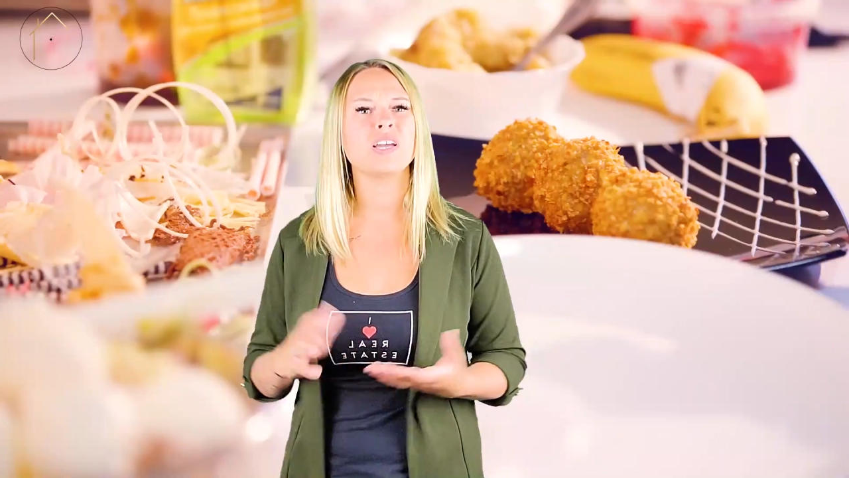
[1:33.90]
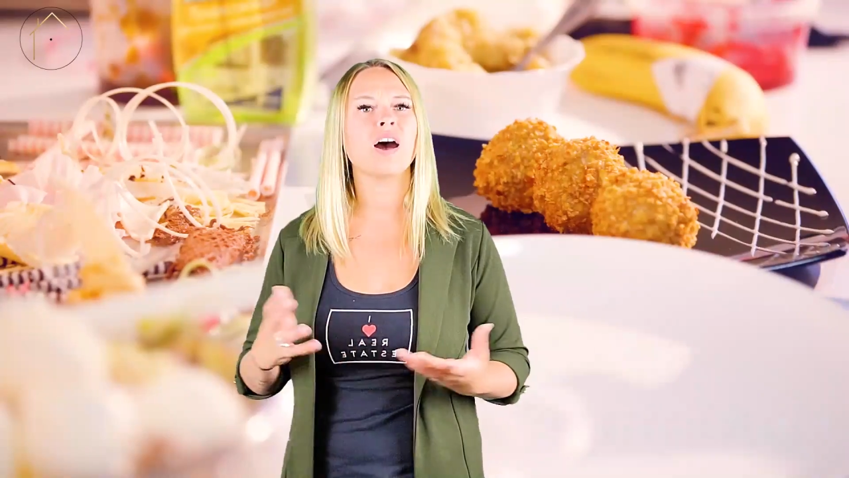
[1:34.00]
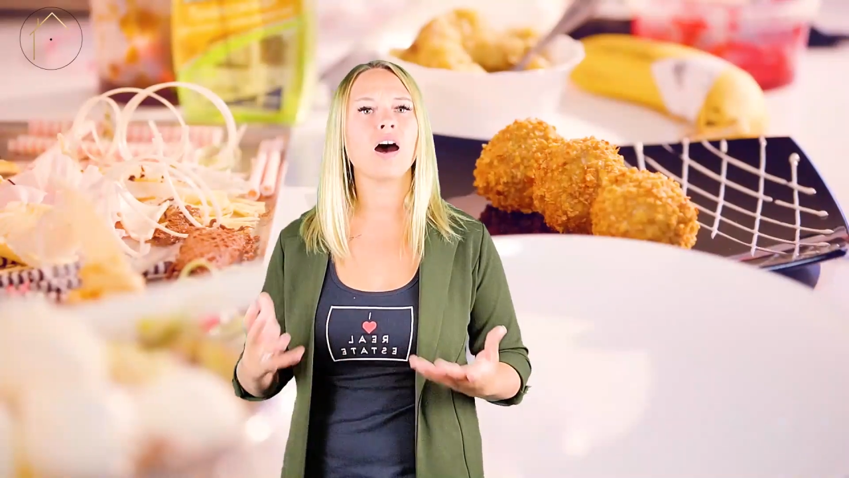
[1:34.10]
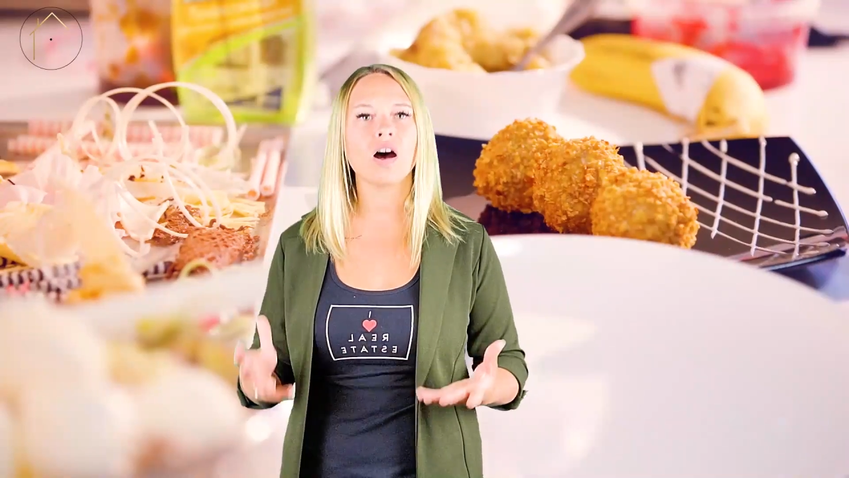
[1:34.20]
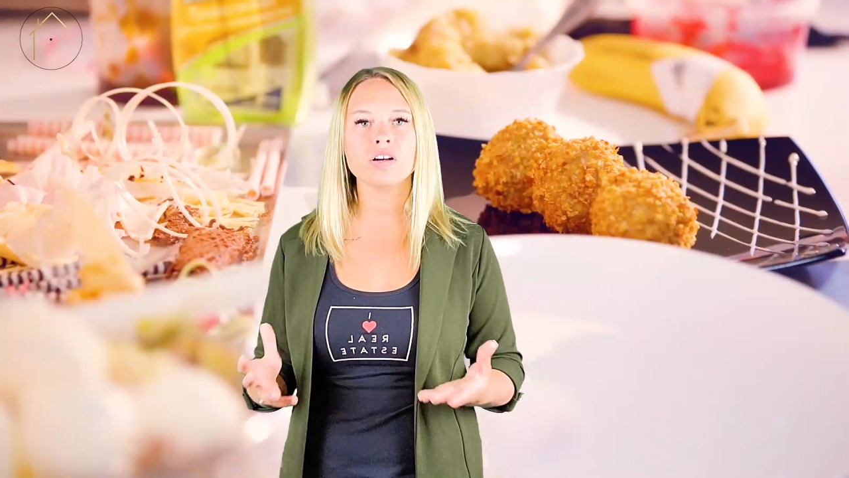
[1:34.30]

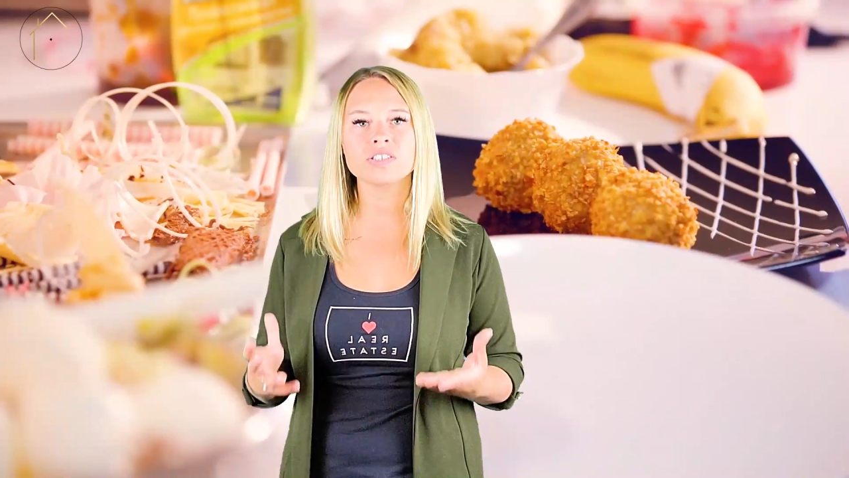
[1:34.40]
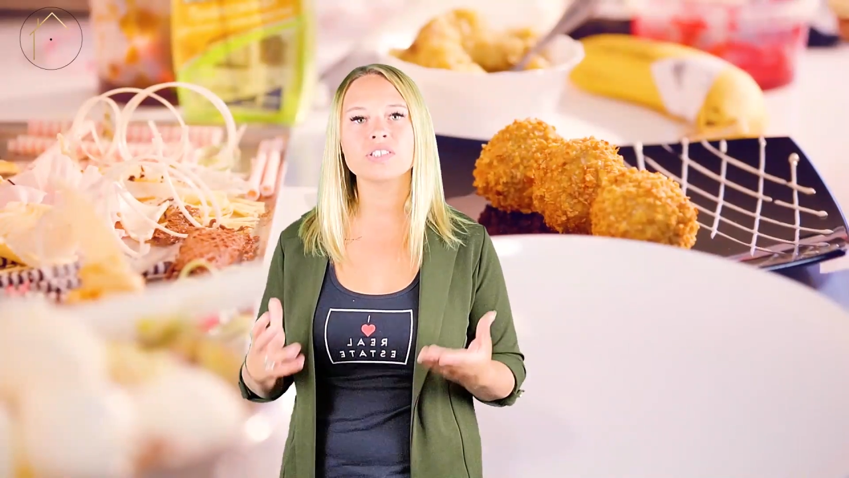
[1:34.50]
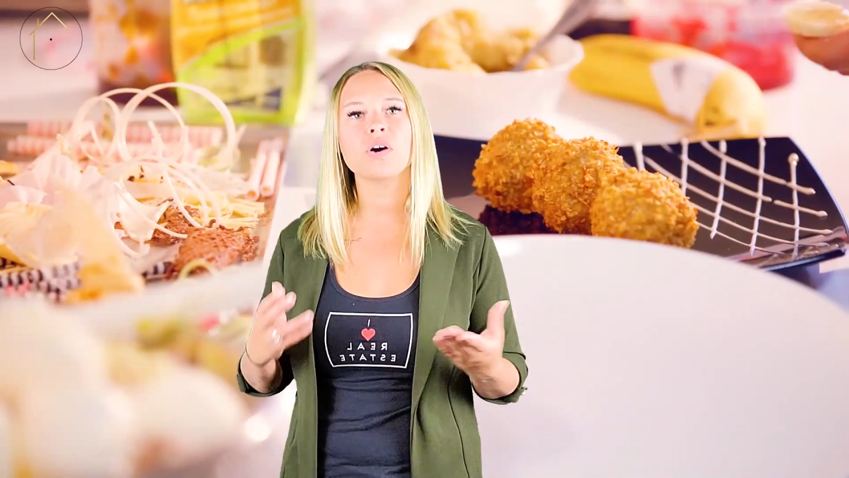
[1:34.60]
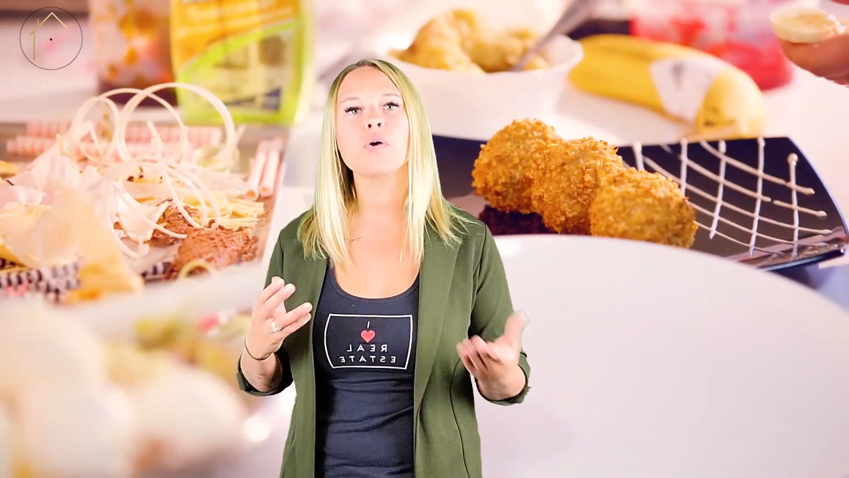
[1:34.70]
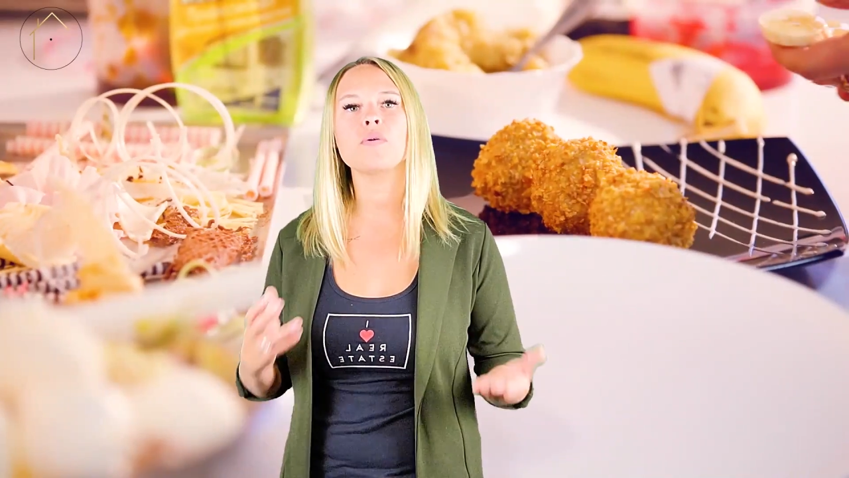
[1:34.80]
We
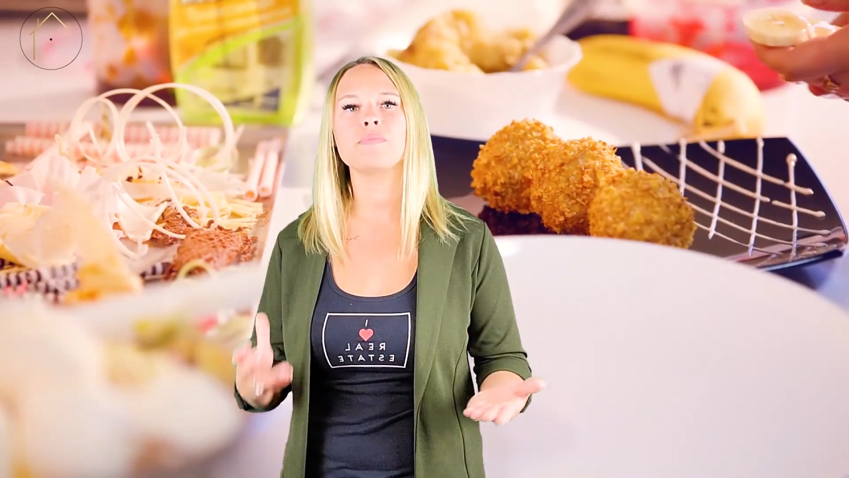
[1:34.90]
also